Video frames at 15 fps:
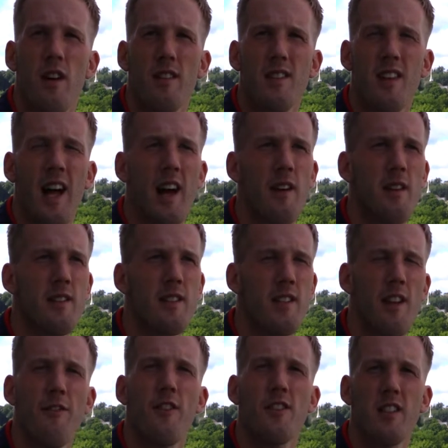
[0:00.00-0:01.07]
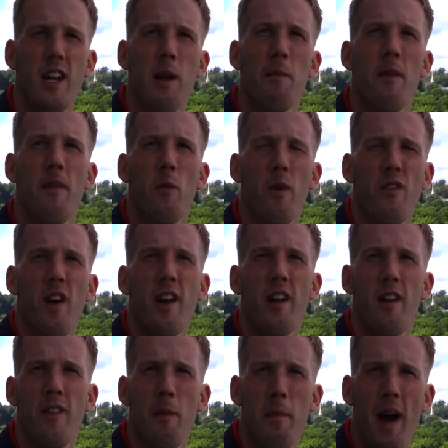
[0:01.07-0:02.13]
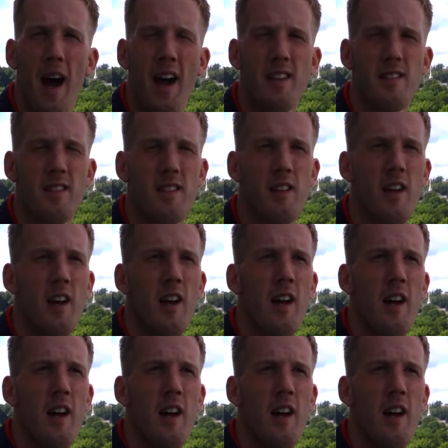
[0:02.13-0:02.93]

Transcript: It's a different scheme than we've done here in the past, and